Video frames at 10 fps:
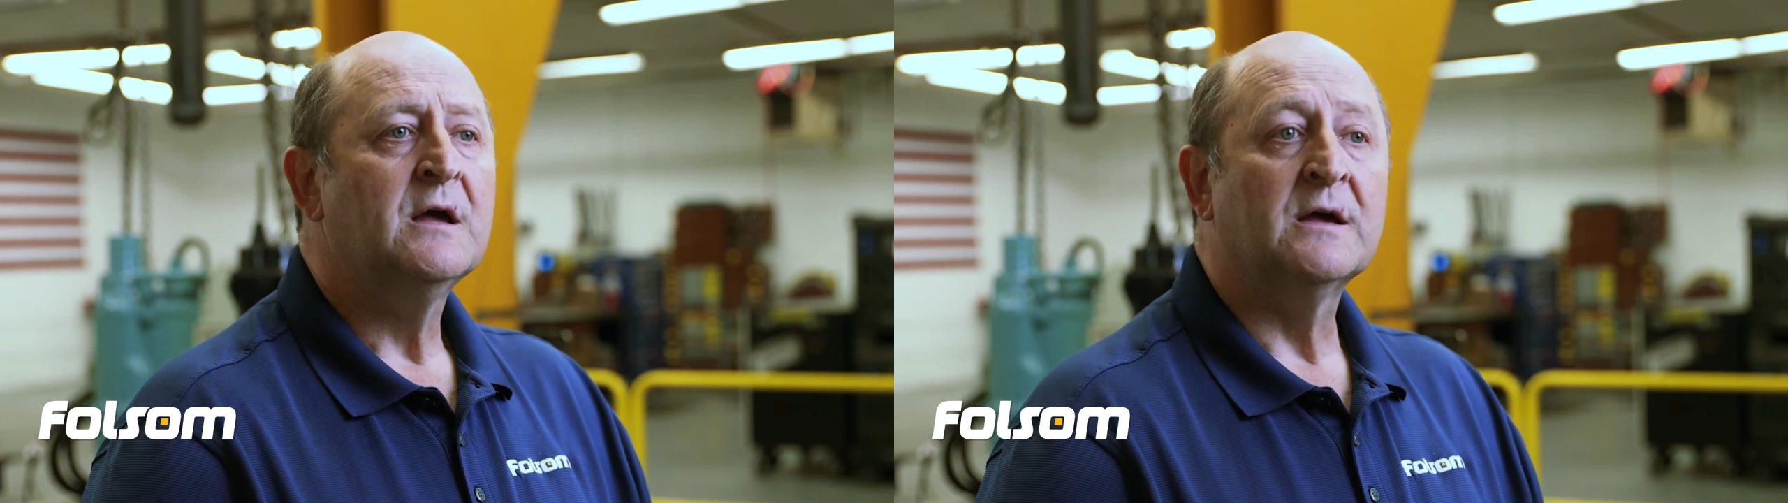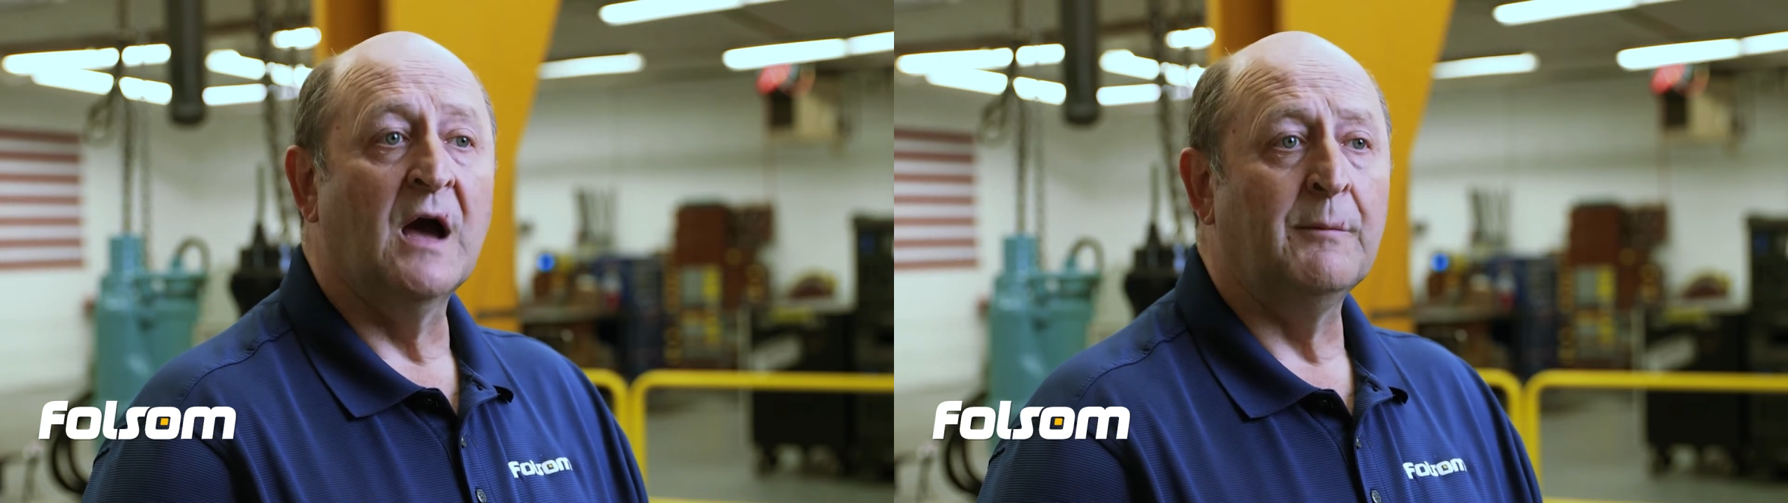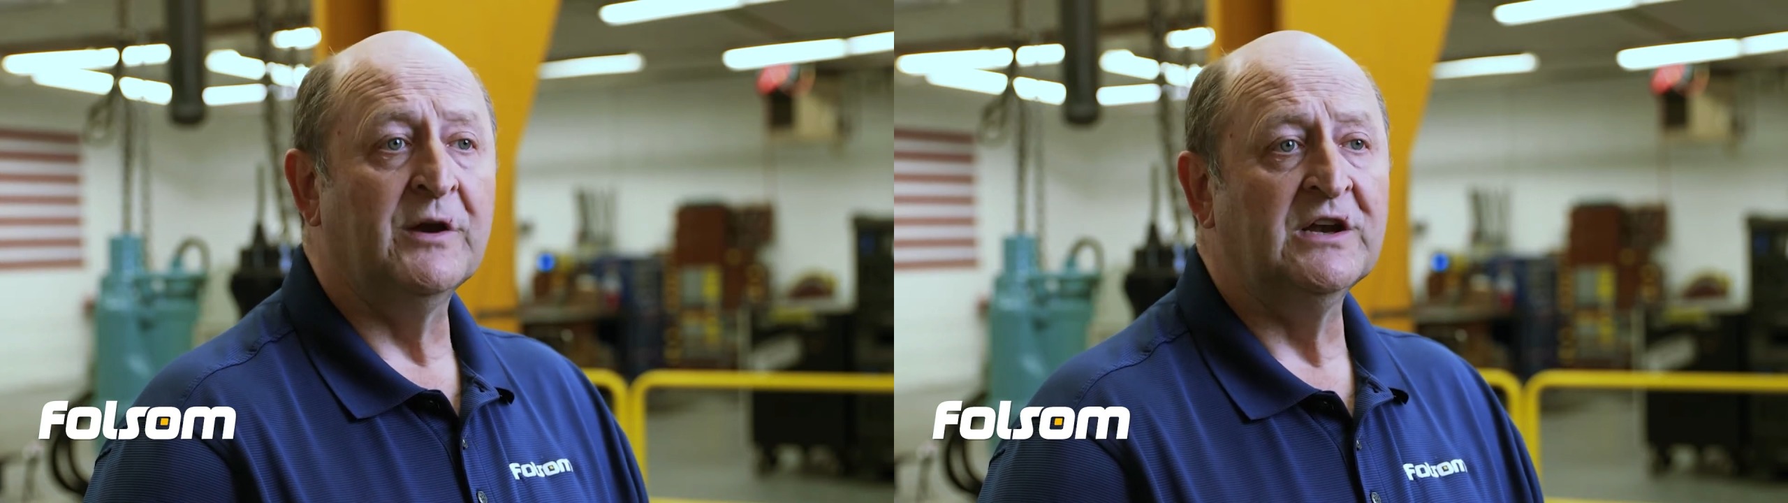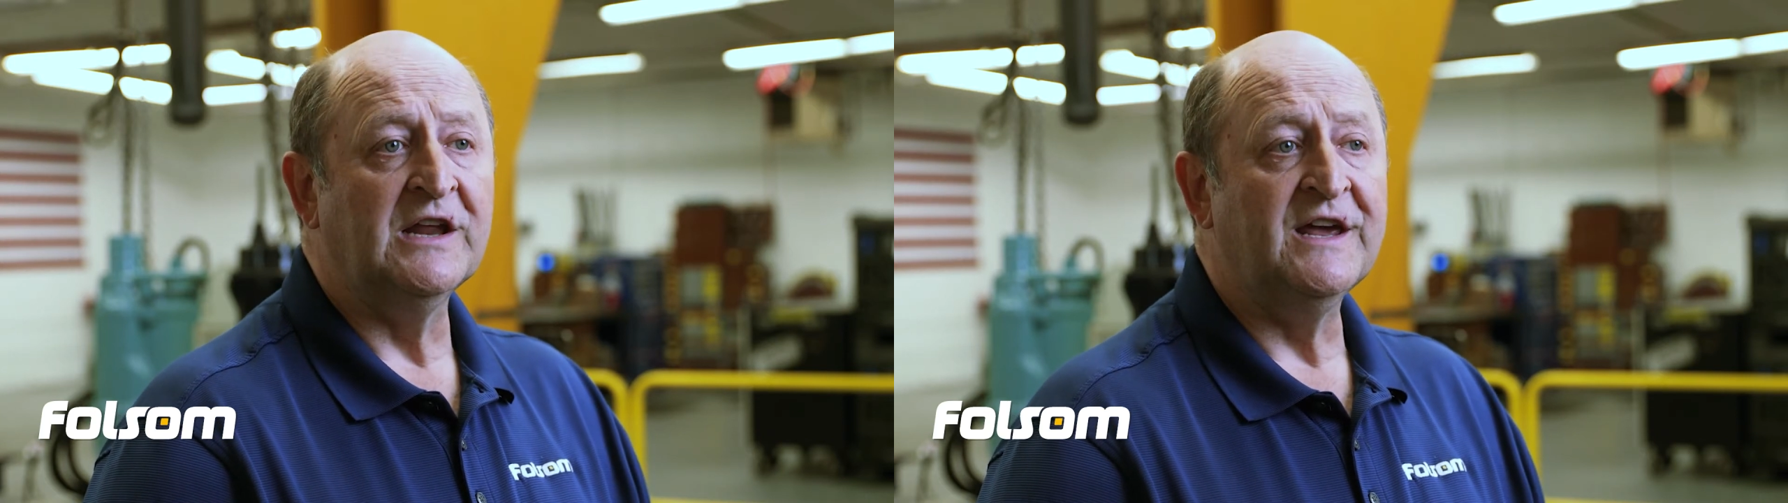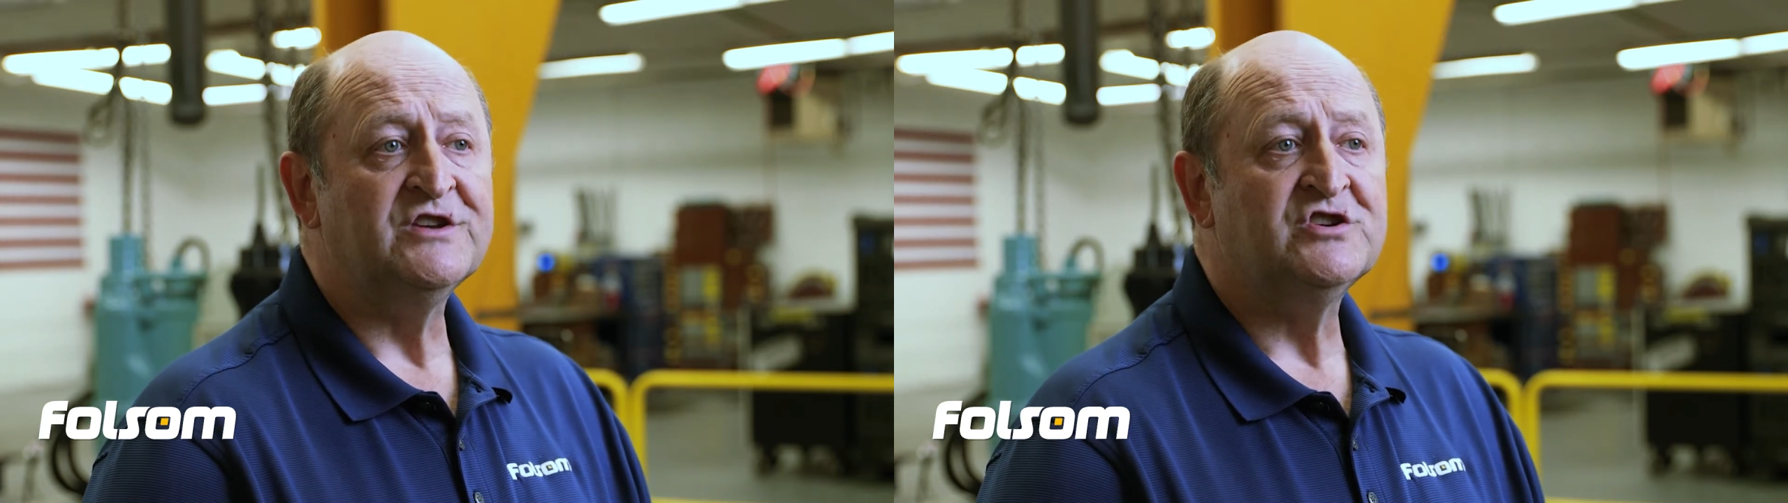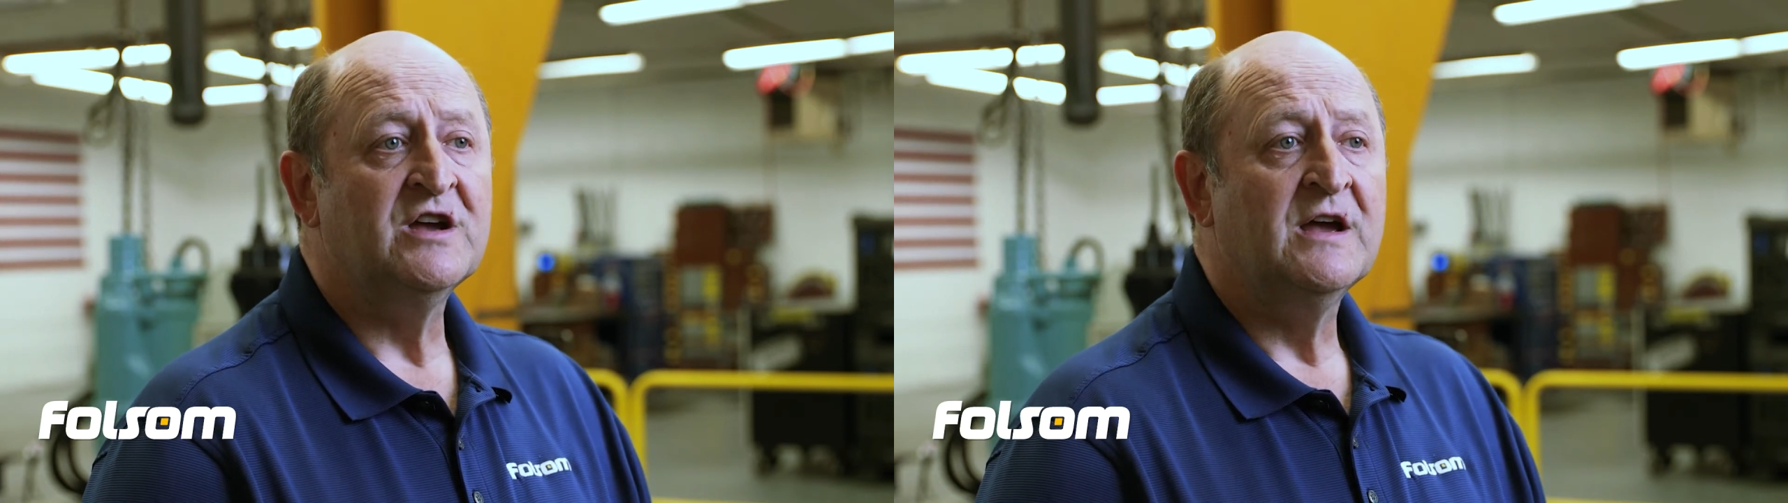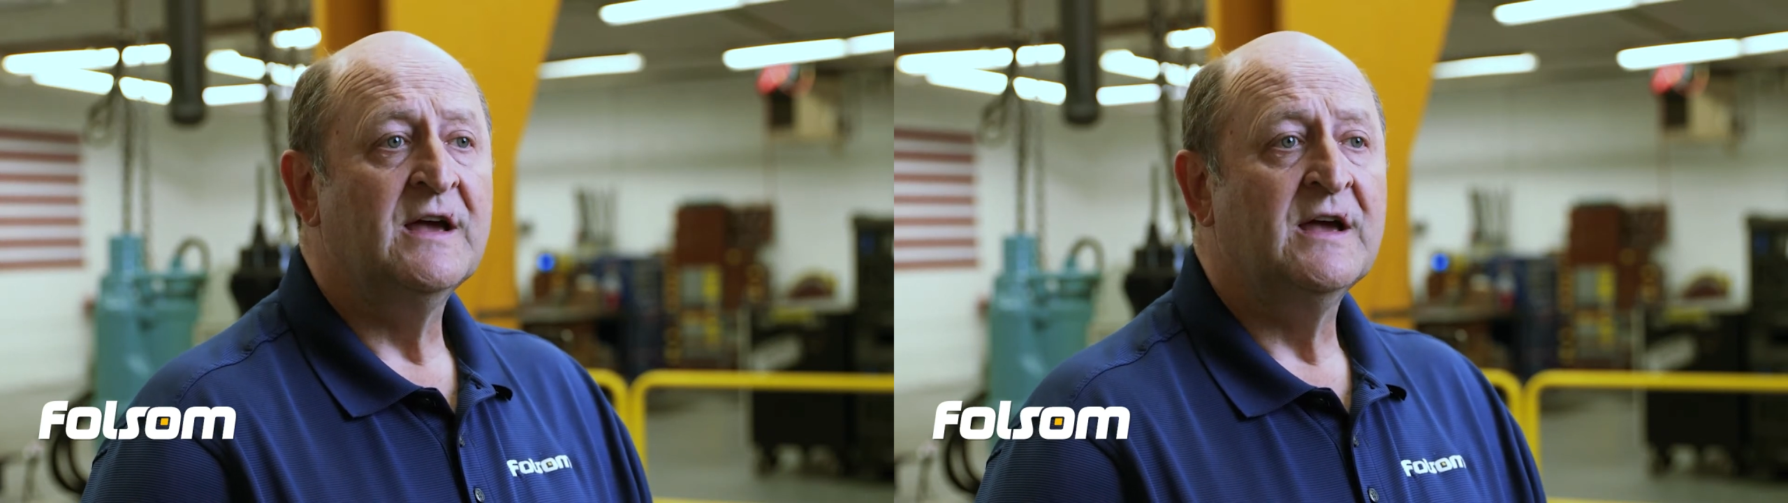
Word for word: carbon in leach